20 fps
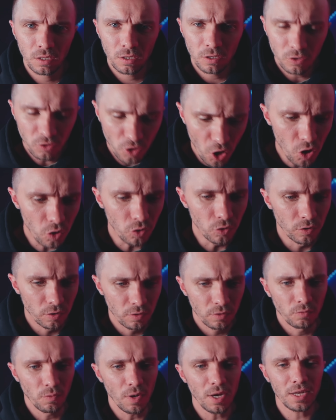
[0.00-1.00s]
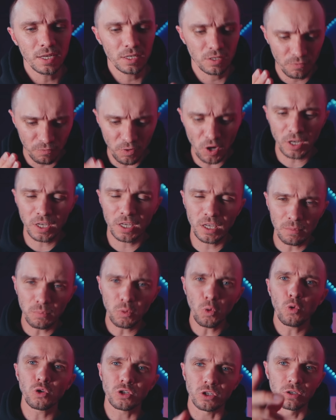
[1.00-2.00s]
No, right? It's fucking
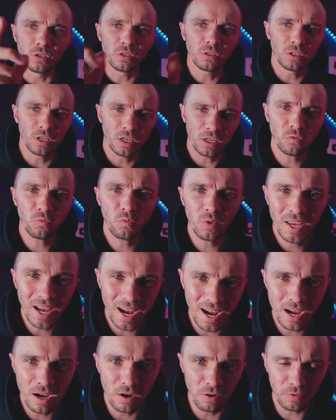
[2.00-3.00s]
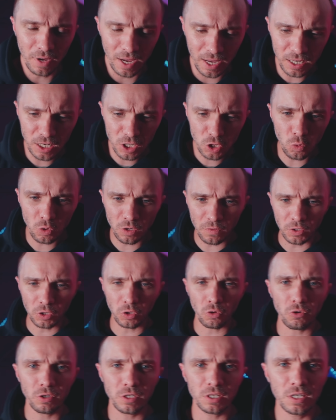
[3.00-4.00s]
important that if we have any sort of
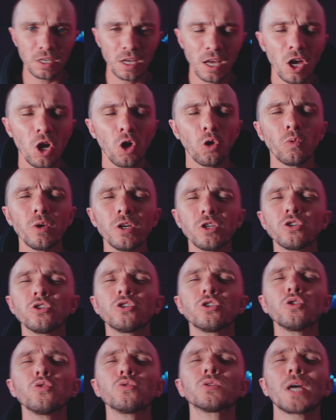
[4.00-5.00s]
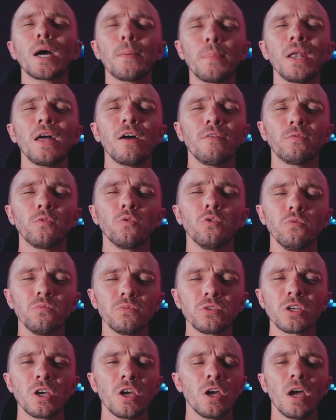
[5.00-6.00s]
authority, we should use our
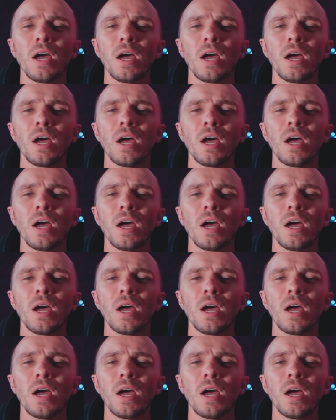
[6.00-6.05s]
platforms,